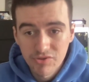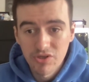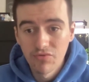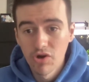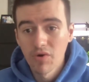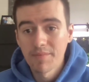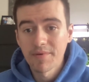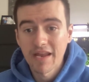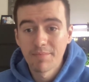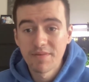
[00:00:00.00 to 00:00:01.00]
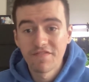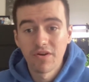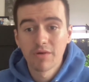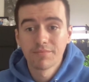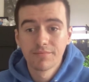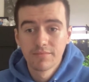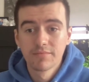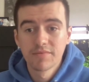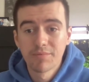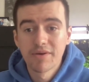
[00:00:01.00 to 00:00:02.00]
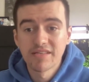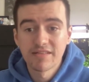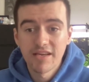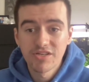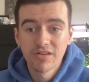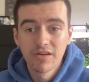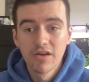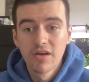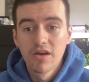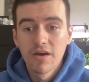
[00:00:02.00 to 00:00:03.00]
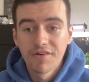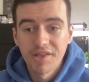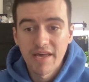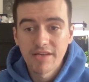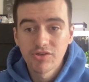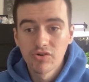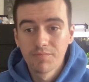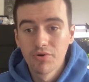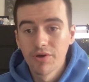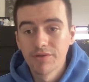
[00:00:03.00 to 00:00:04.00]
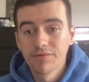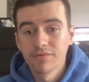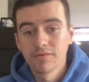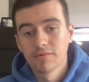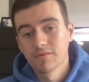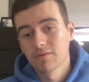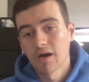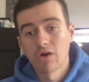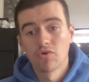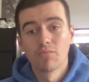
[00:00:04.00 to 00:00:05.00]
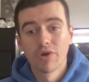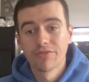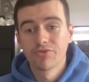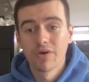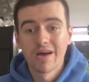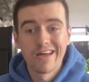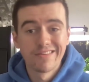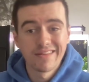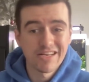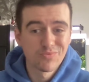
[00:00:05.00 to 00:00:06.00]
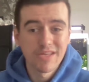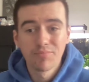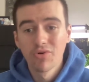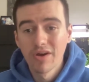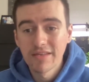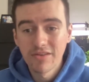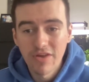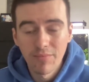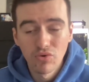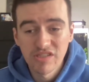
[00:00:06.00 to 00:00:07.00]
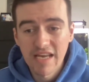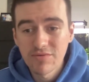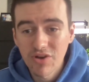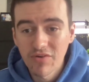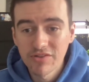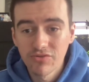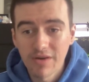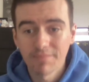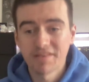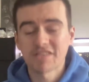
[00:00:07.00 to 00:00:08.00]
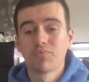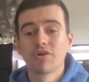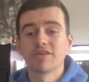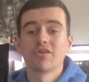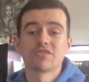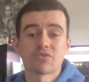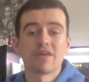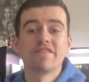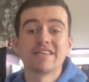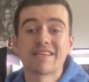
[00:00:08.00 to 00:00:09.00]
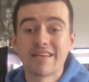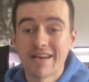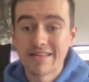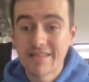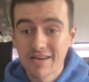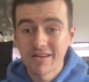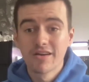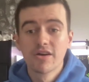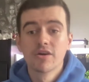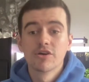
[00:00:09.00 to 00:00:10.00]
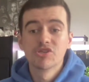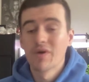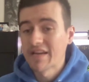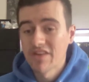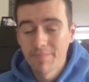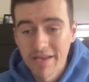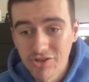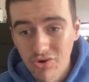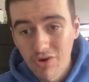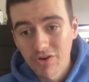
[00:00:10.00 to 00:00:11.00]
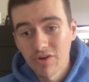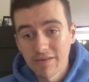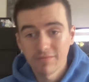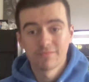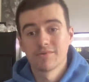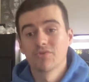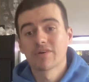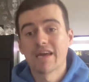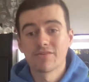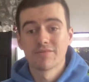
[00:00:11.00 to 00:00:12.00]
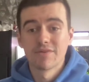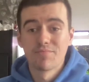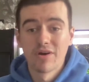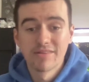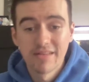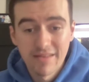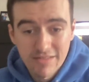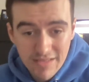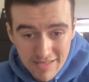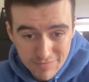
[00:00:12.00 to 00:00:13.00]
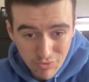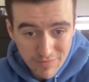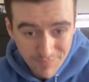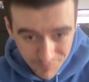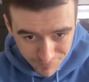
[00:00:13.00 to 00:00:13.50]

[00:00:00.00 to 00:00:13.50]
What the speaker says: So you really want to be kind of beefing up your presentation for the end, putting a lot more into it, and that's when you're probably, your most time's going to go into it. By this point, you're obviously quite invested into your idea, so you want to give it your best shot. You're going to, get out what you put into it at this point.